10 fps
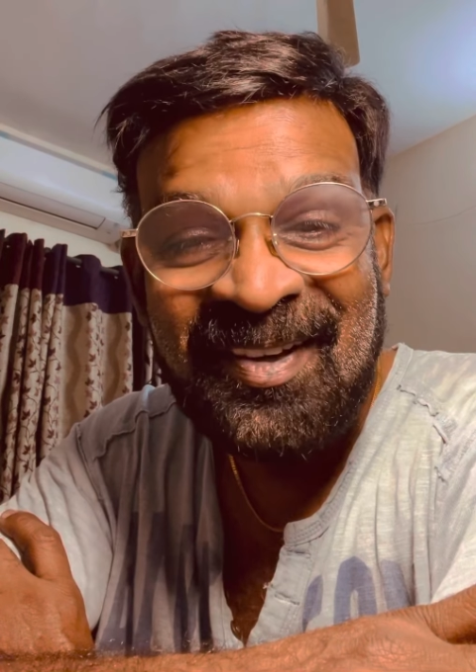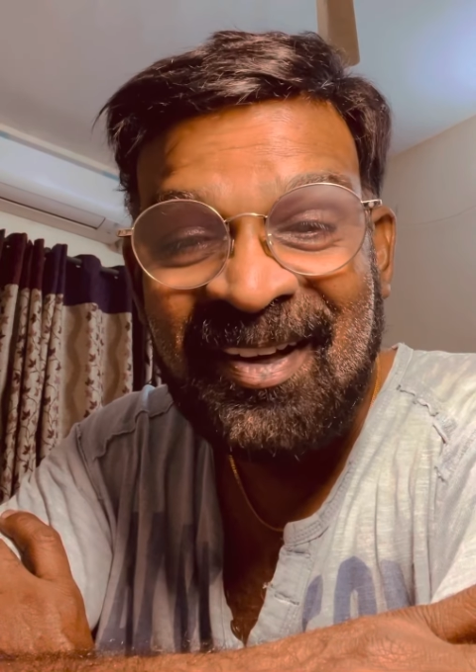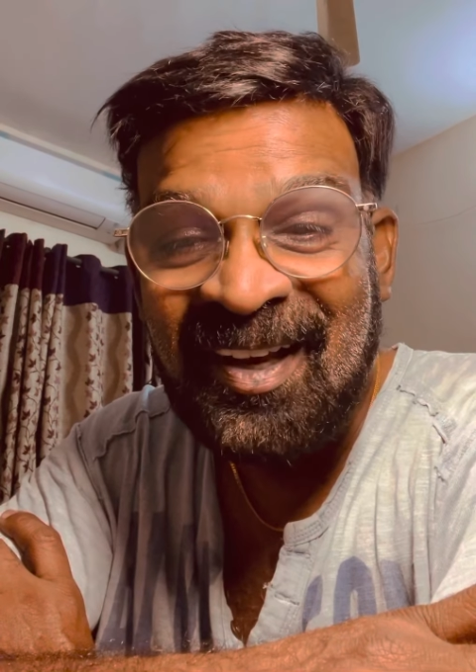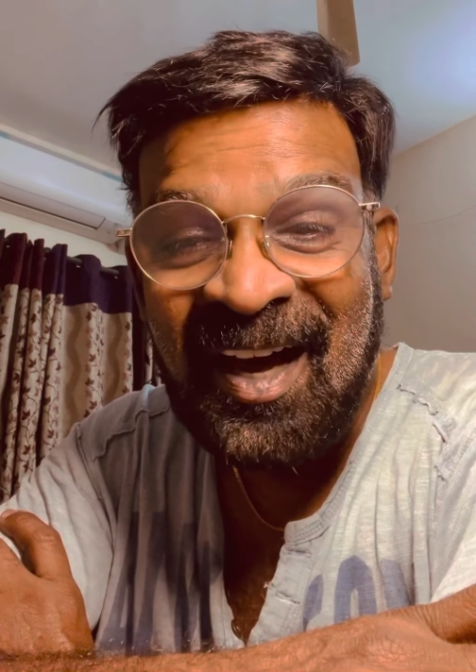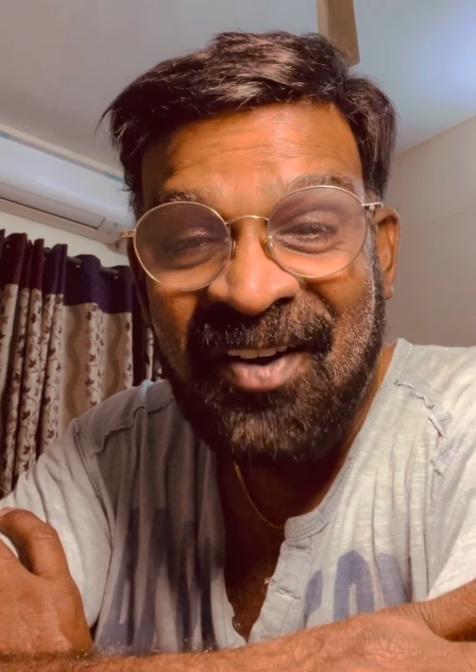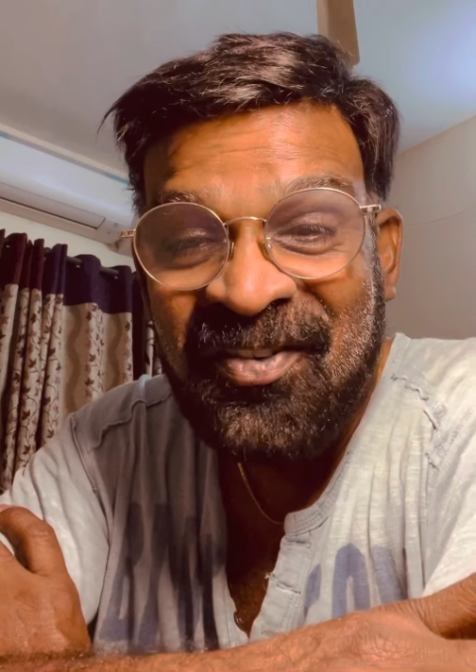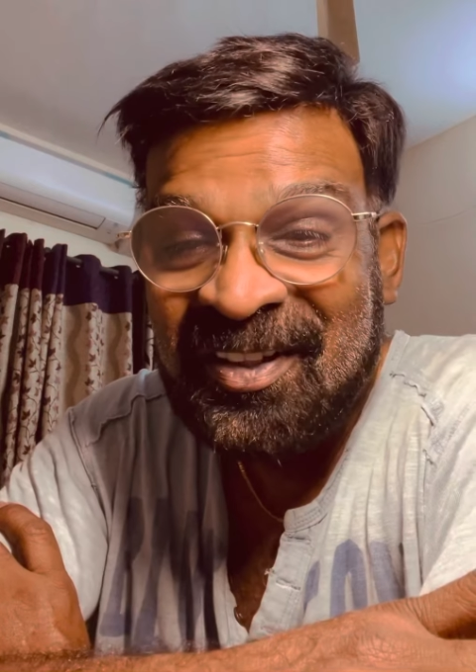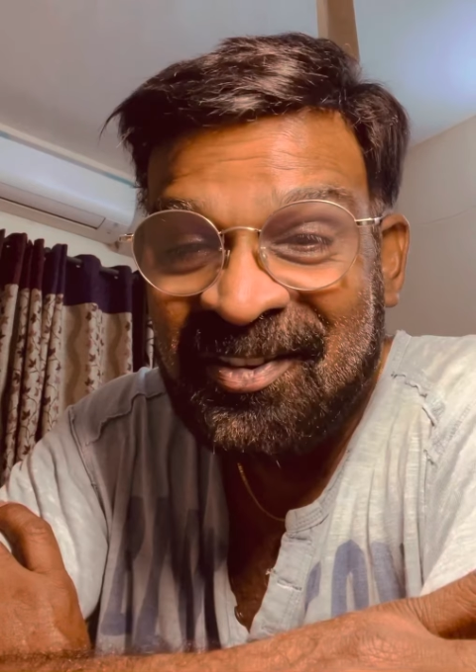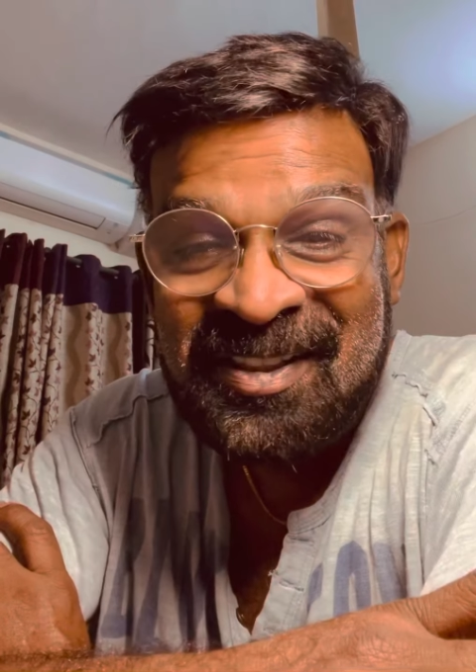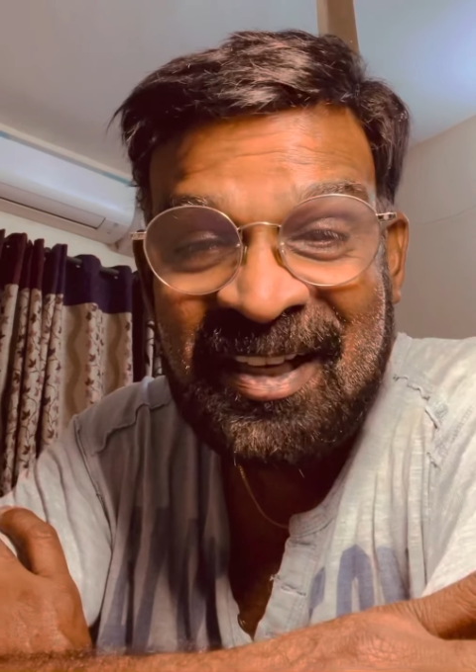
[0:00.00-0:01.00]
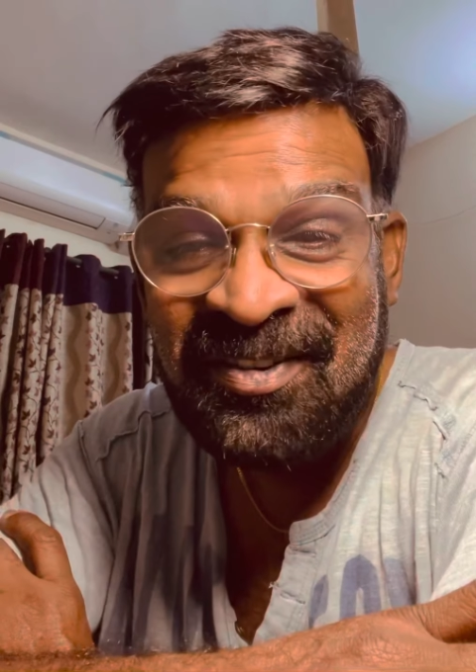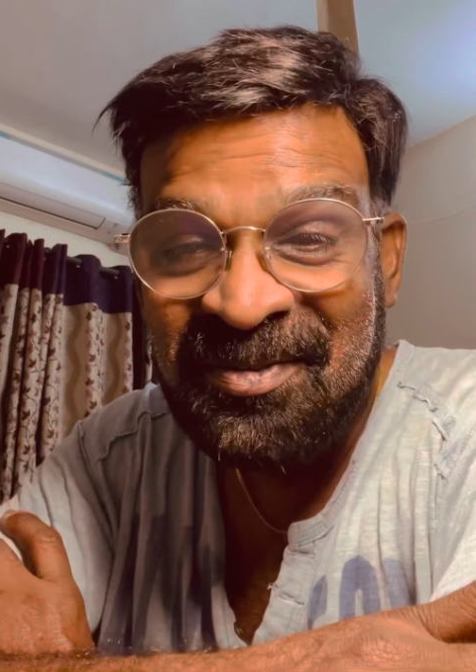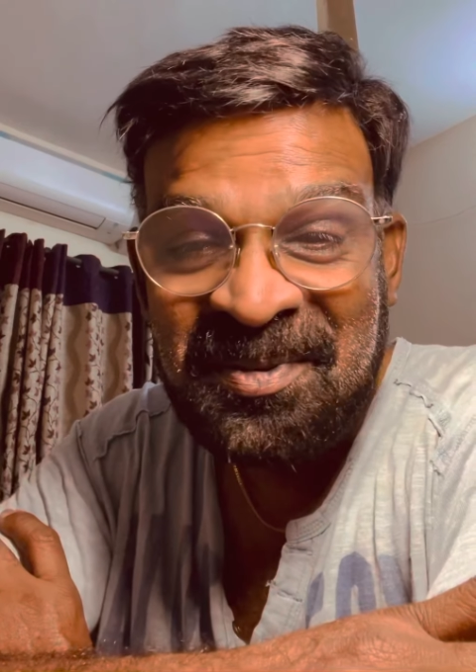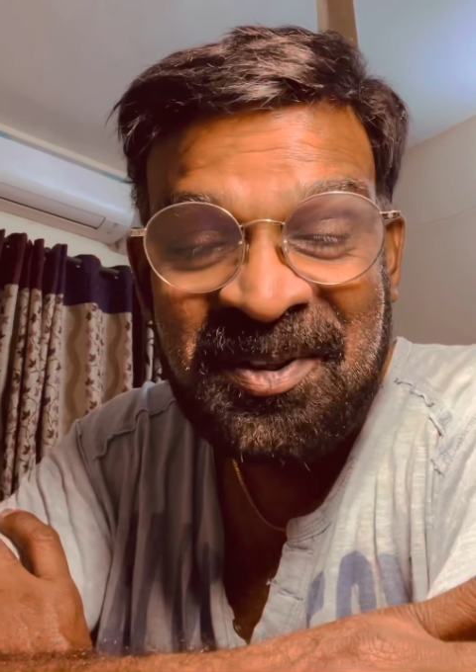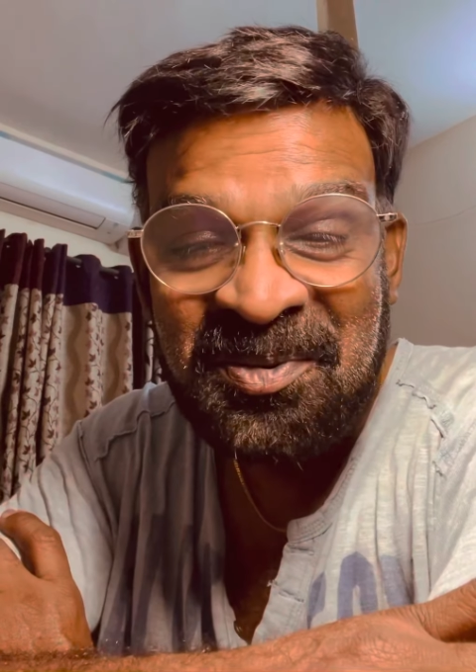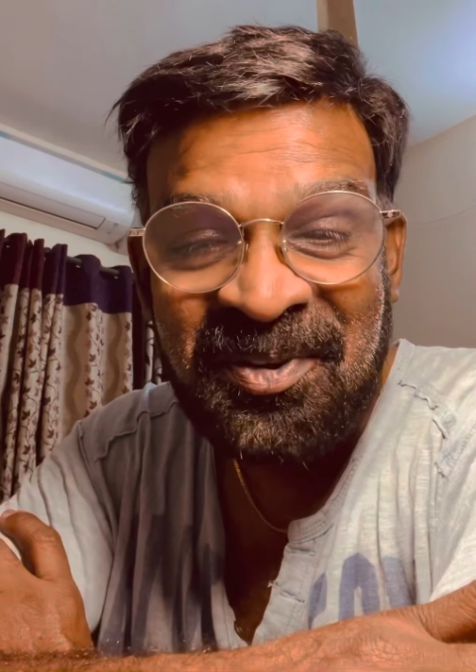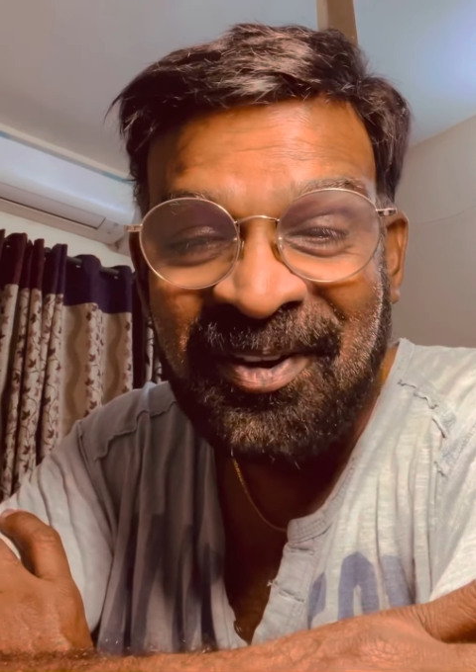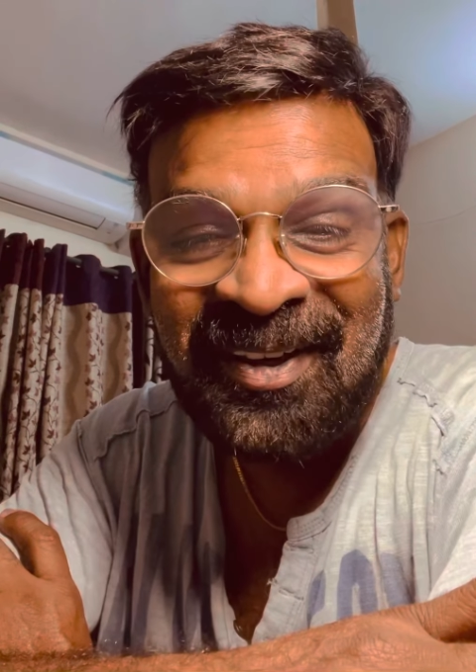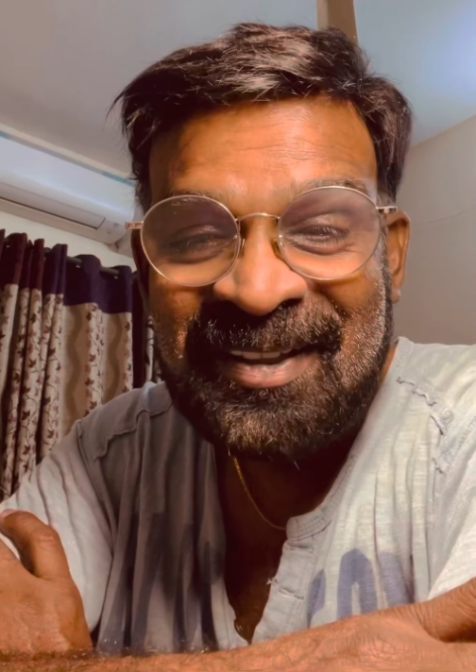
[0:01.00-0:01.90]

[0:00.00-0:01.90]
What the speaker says: laugh at ourselves because we've not